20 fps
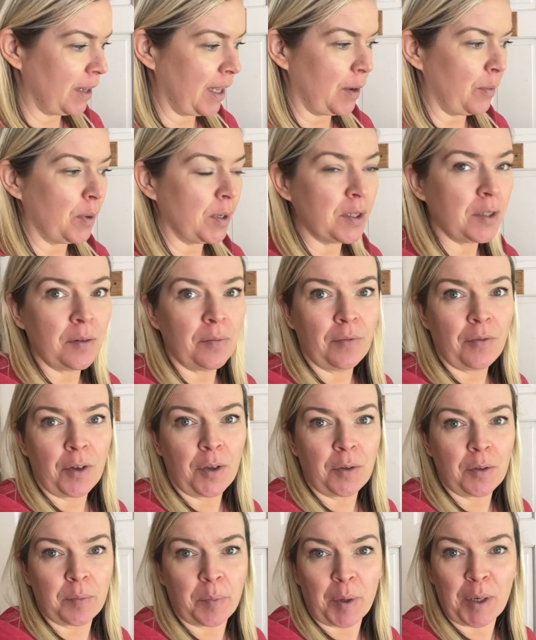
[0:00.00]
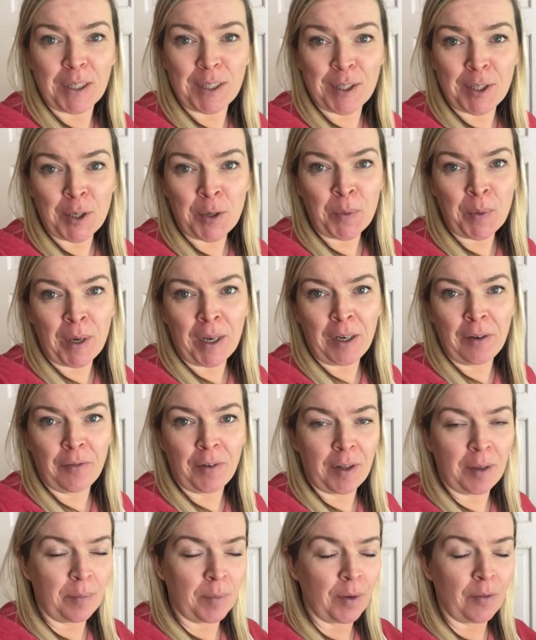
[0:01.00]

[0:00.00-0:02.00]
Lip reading: They want some food, but it's too early for them.